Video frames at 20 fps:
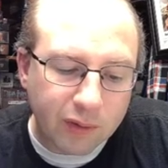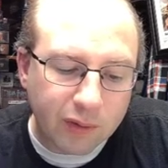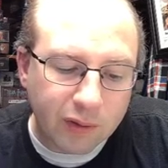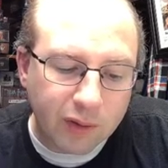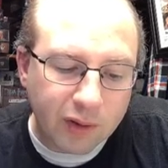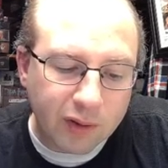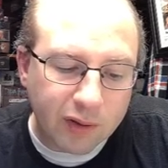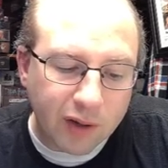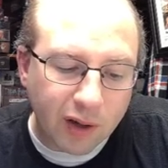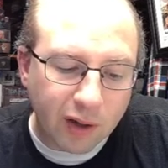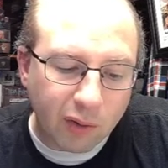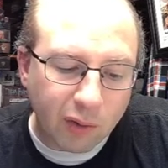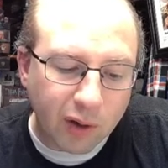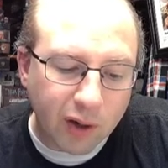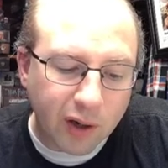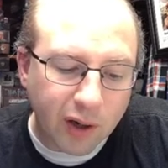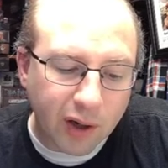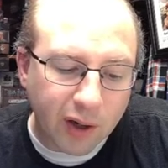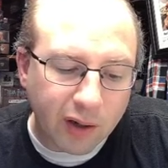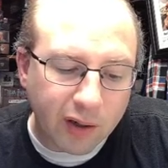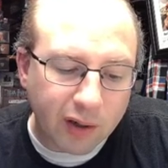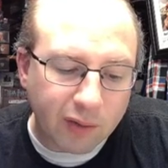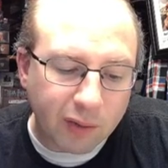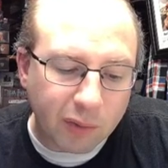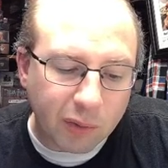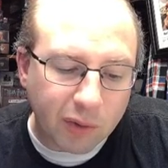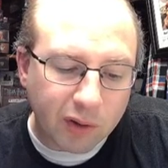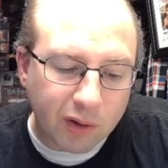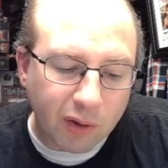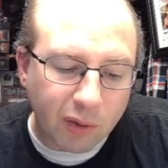He's got a green hand even.
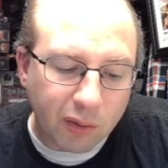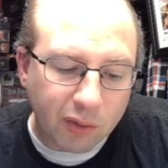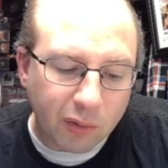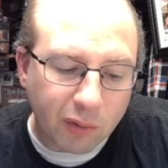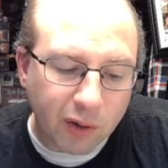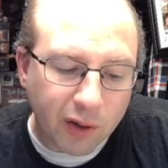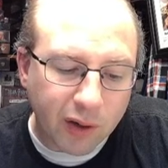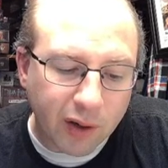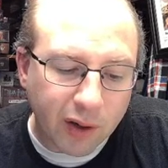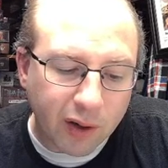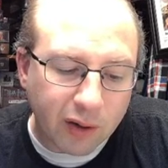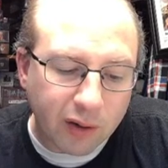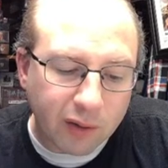We're going to go with a green hand.